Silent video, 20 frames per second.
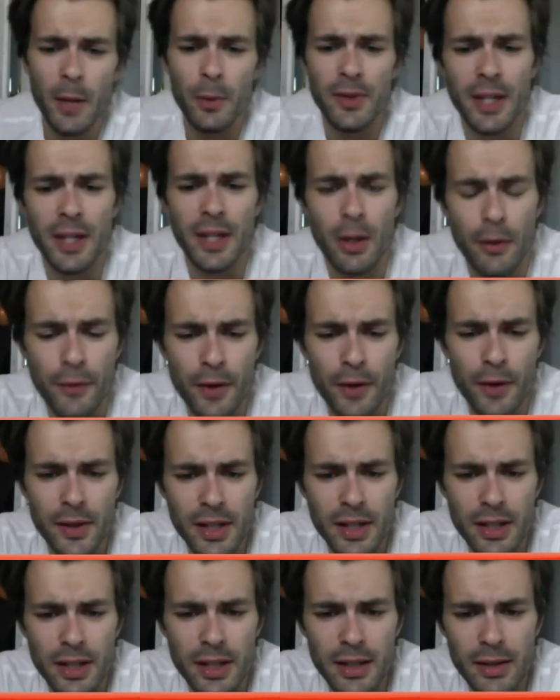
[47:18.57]
would they go for
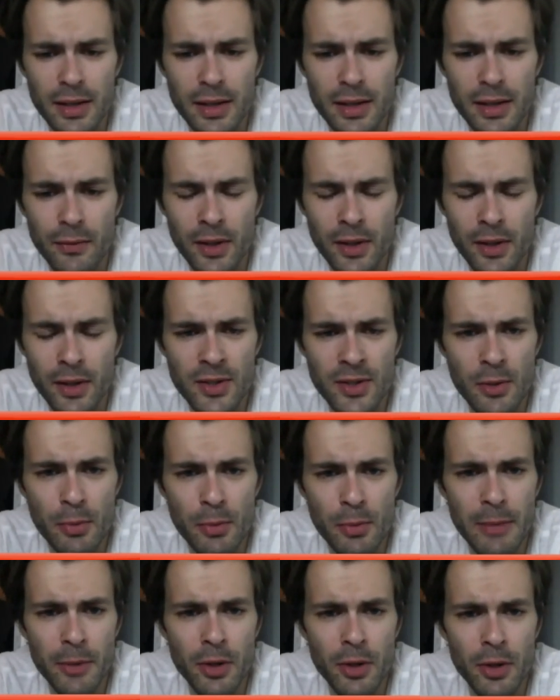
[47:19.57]
the
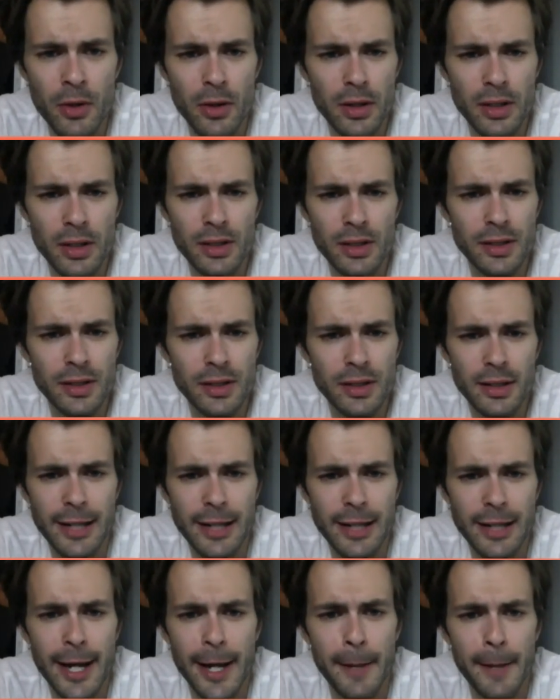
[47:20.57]
Supreme Court
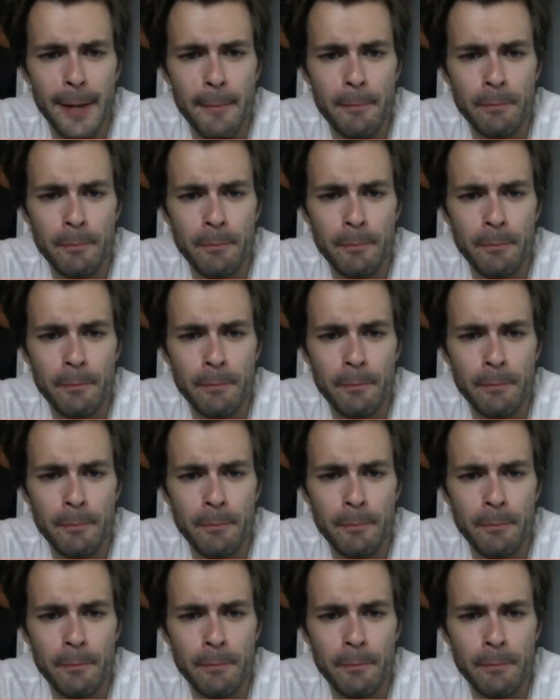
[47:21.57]
guy?